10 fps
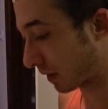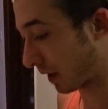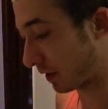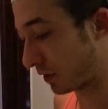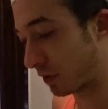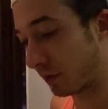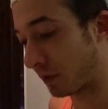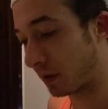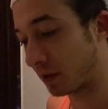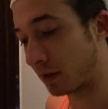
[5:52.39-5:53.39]
I don't know,
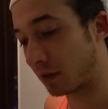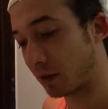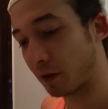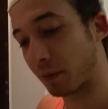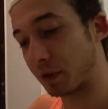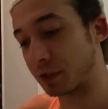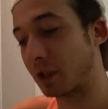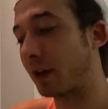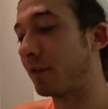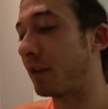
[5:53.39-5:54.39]
the person
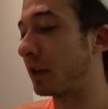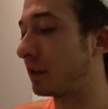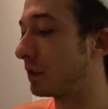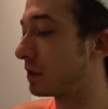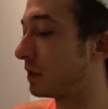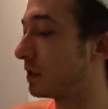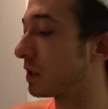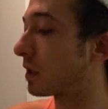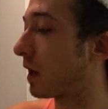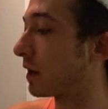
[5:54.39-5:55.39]
that invented this needs a
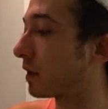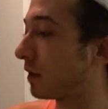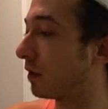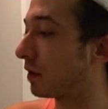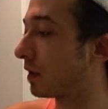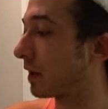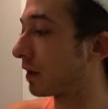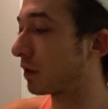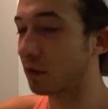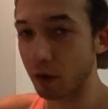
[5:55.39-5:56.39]
title or like
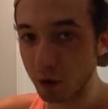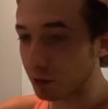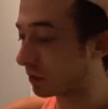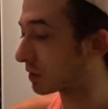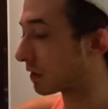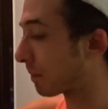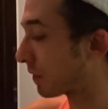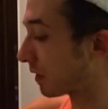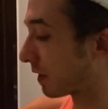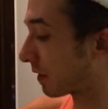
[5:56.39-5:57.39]
a crown or
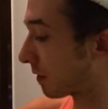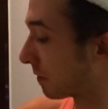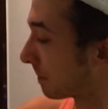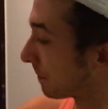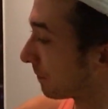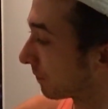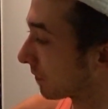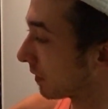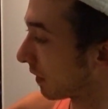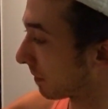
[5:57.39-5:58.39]
something, like a
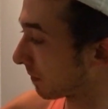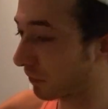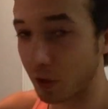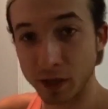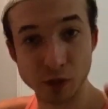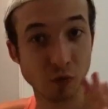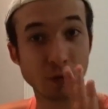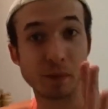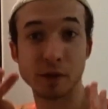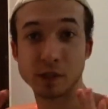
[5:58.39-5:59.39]
thanks to
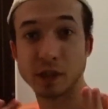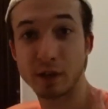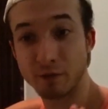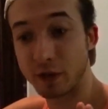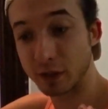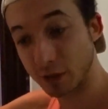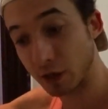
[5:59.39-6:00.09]
the person that invented